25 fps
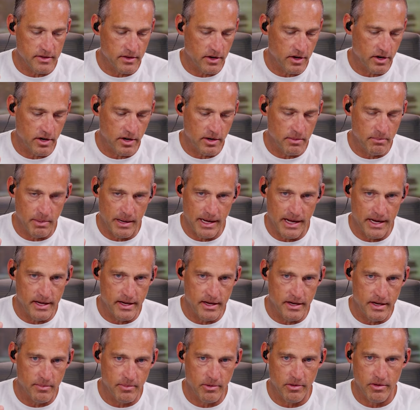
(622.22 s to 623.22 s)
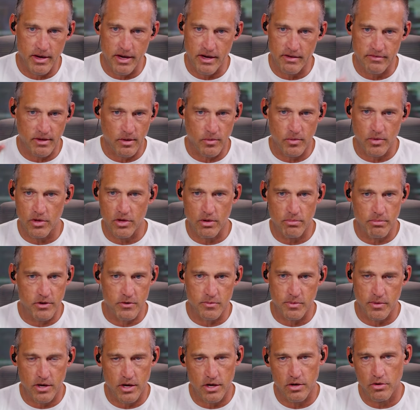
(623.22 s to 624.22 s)
hard on Biden, a Democrat, as I will on
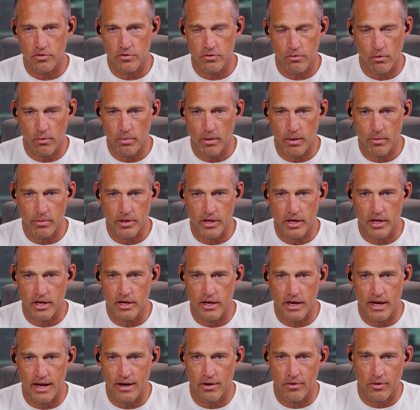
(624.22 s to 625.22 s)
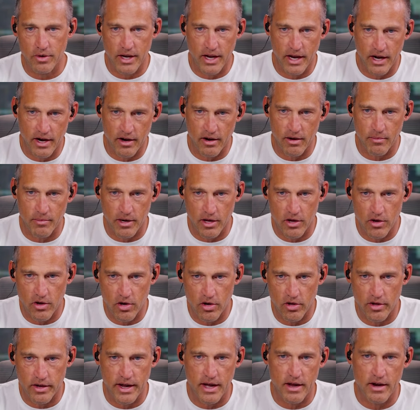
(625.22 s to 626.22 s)
Mitch McConnell as a Republican. I don't care. I'm going to
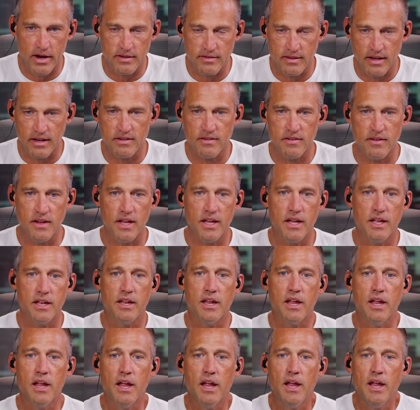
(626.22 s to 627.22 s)
call it out as I see it.